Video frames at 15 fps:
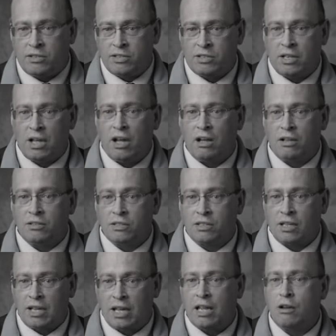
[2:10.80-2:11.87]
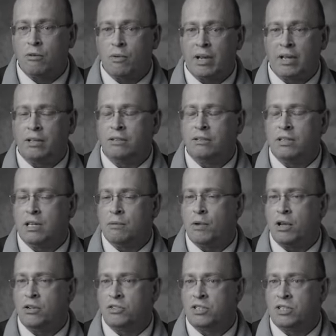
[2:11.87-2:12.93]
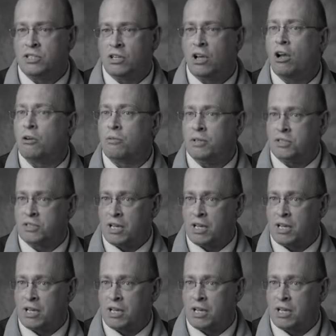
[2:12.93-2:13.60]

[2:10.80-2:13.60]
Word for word: start hearing the emergency sirens